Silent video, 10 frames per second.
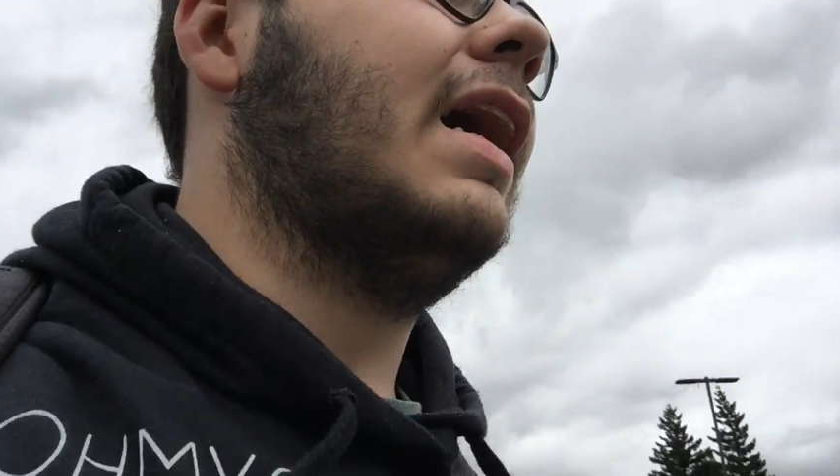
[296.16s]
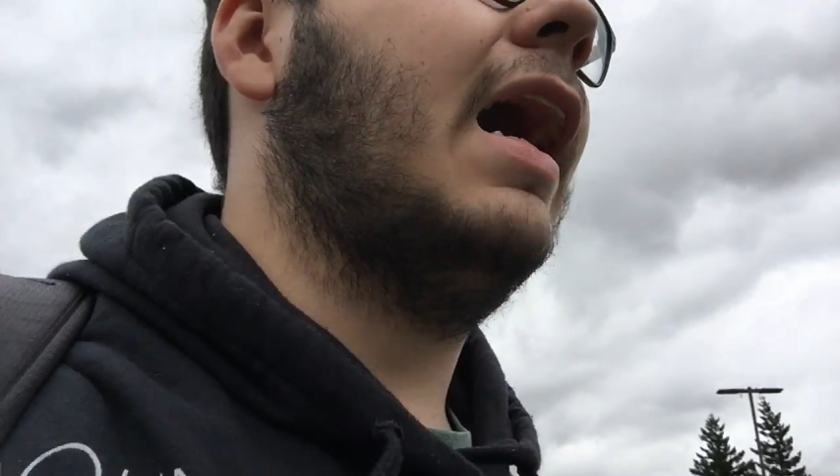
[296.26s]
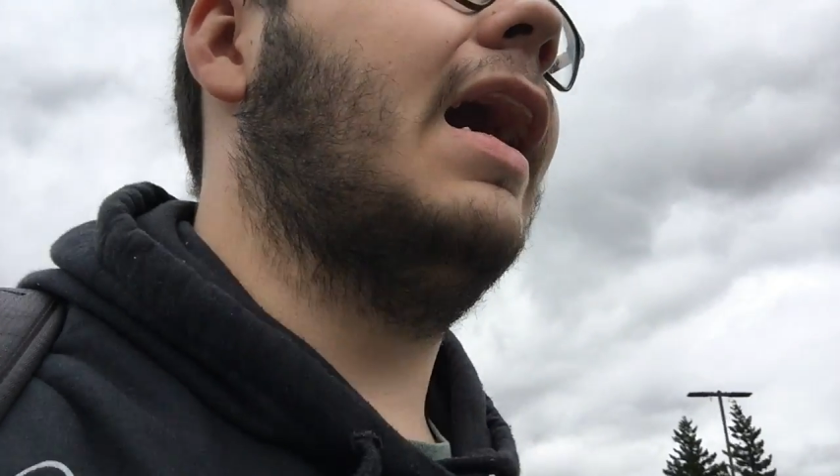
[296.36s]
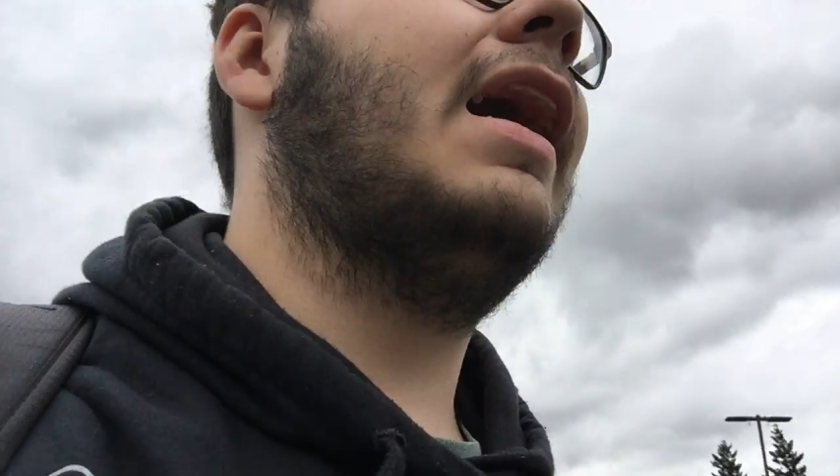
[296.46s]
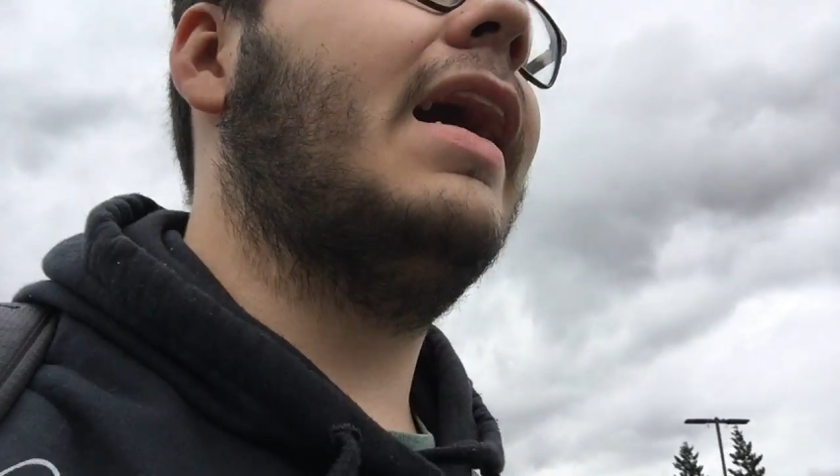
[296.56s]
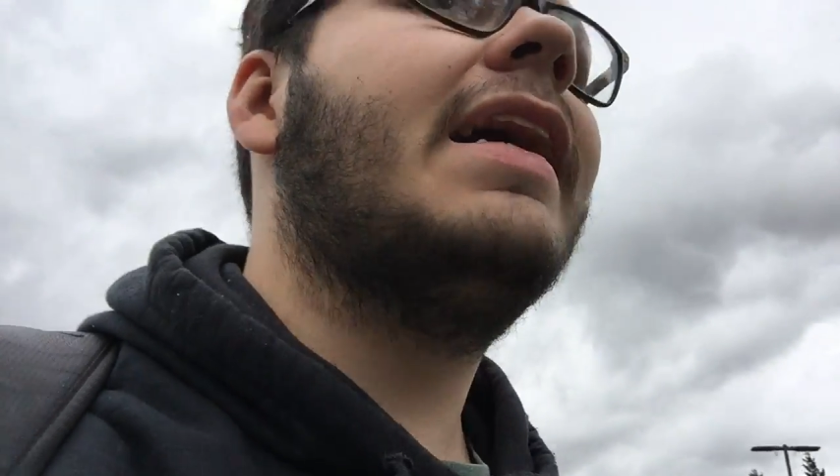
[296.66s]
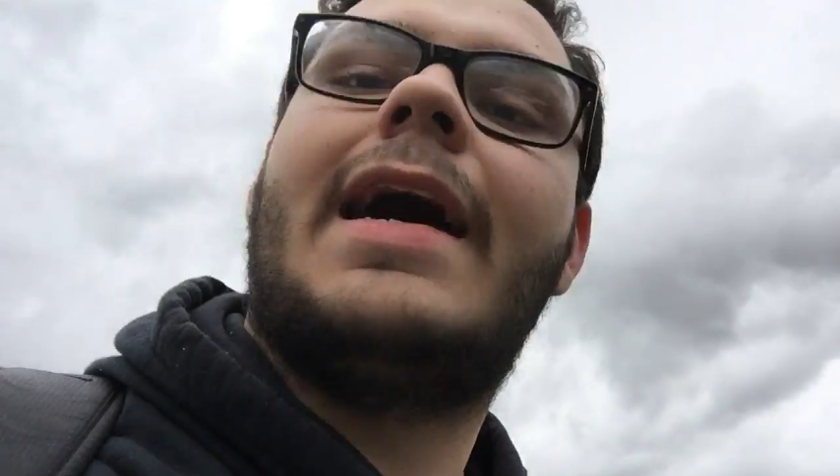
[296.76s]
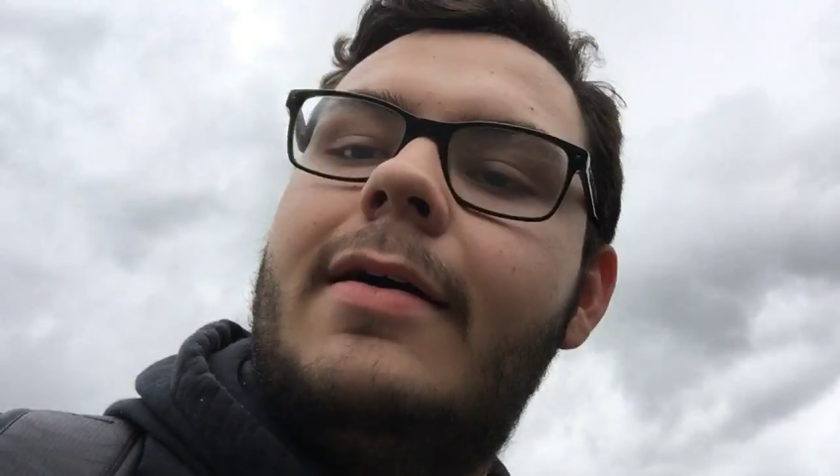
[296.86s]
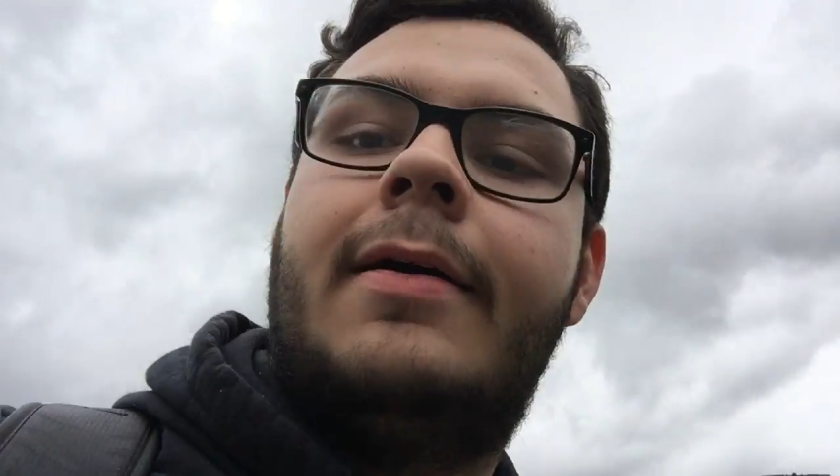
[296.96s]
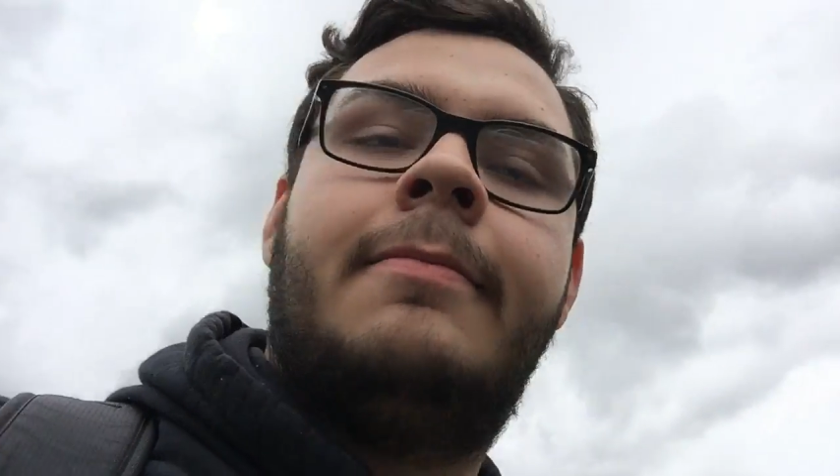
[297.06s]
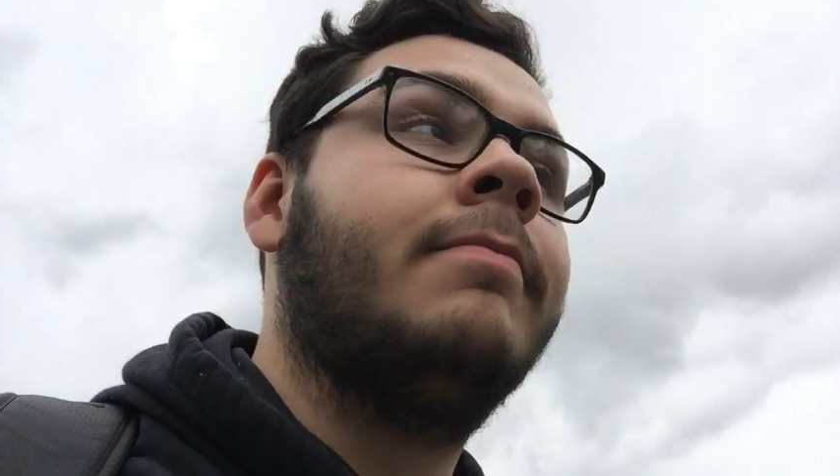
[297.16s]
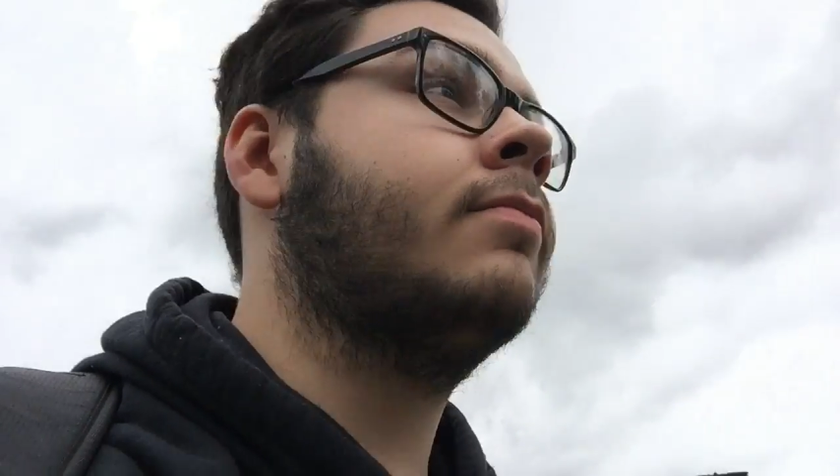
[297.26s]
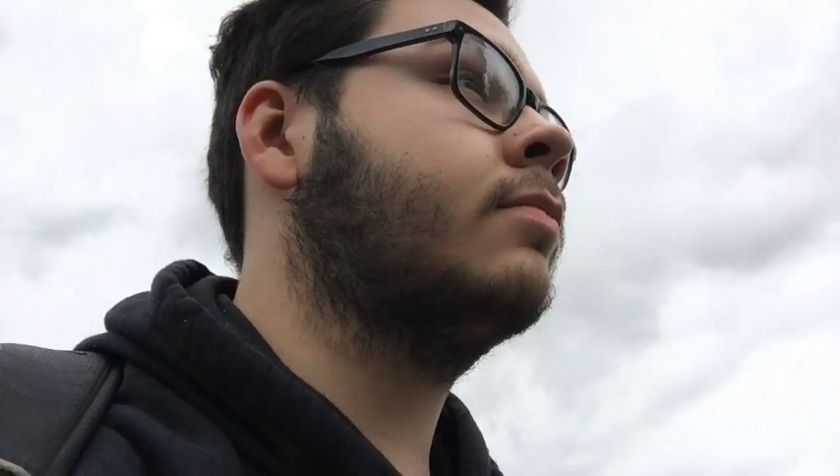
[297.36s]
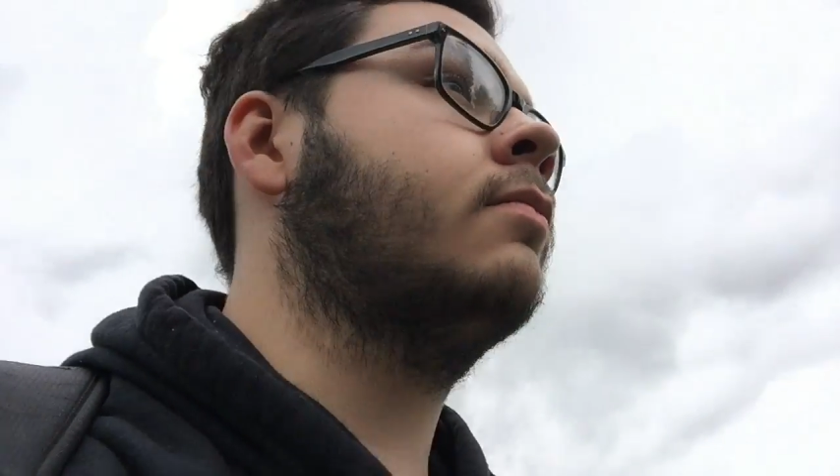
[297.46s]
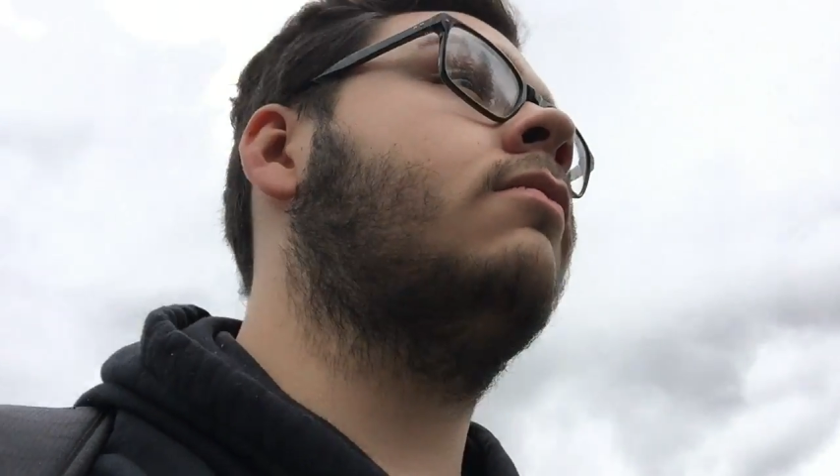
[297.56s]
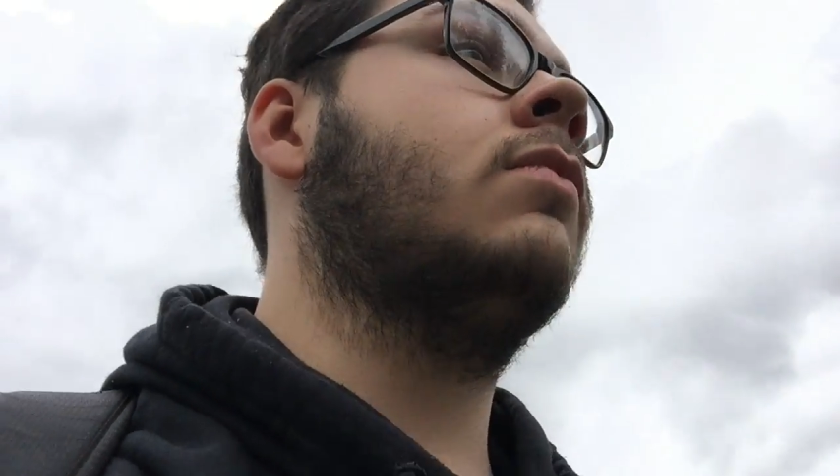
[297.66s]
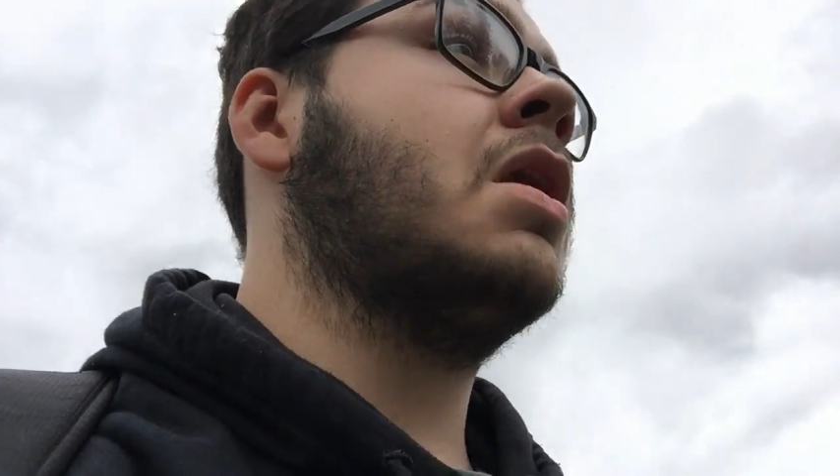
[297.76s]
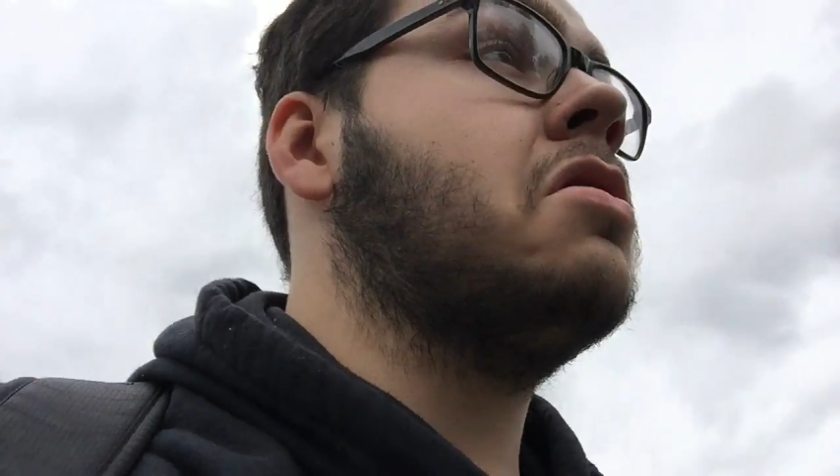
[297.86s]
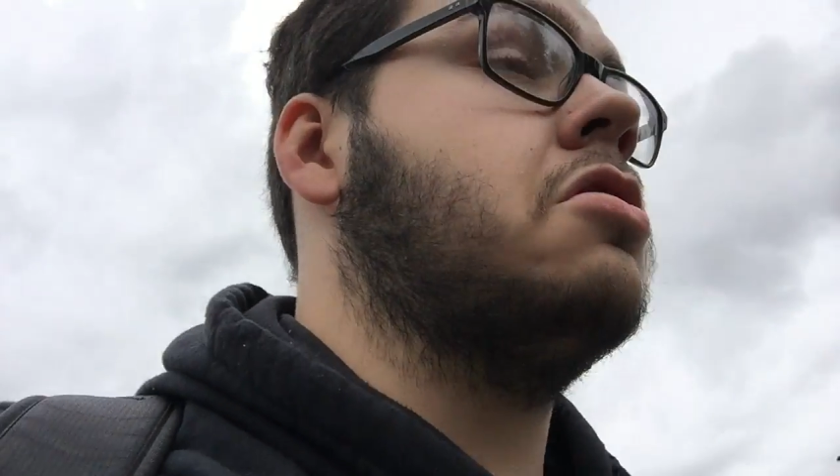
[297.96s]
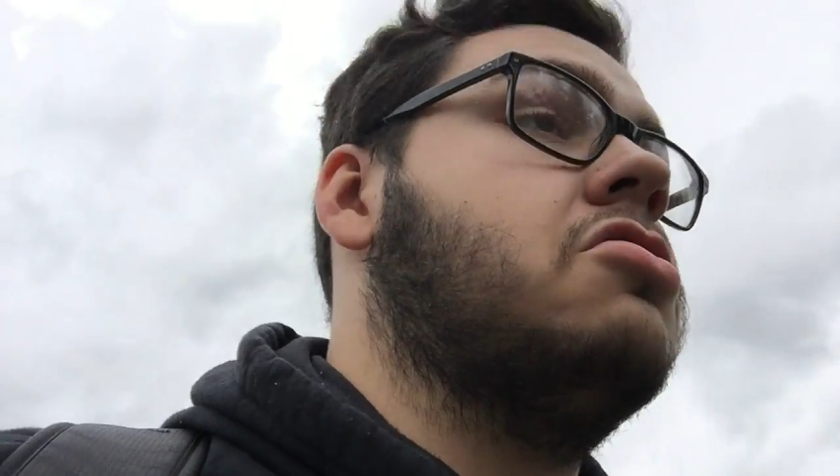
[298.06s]
Yeah.
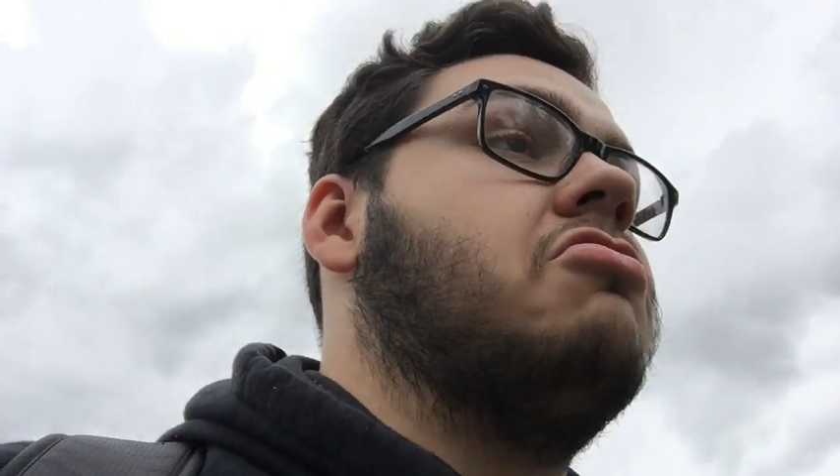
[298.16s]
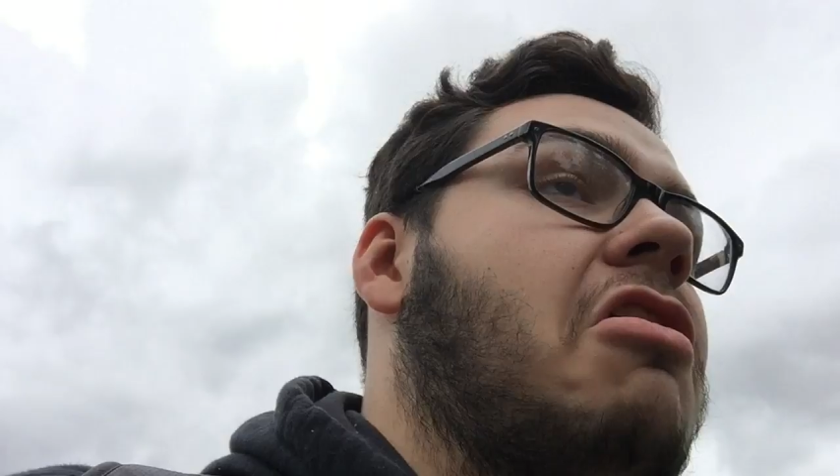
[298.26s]
So